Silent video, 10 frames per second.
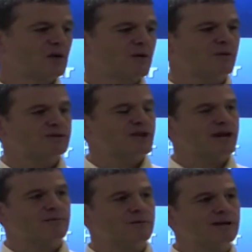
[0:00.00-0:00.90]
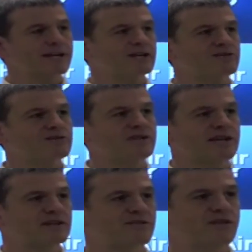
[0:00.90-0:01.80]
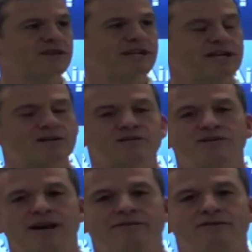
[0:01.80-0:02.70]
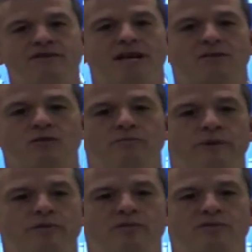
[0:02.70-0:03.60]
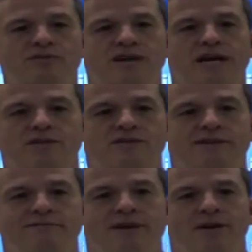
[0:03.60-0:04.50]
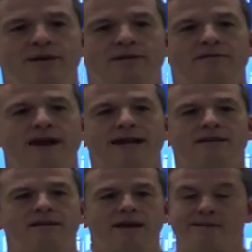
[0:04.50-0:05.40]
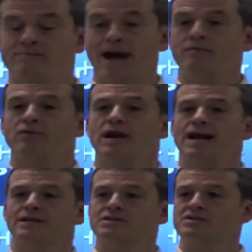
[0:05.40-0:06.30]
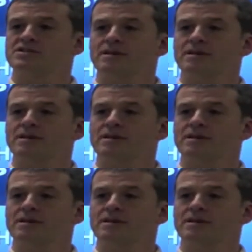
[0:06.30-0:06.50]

Well, what's really interesting is for years, evangelical biblical scholars have noted that at Bible college and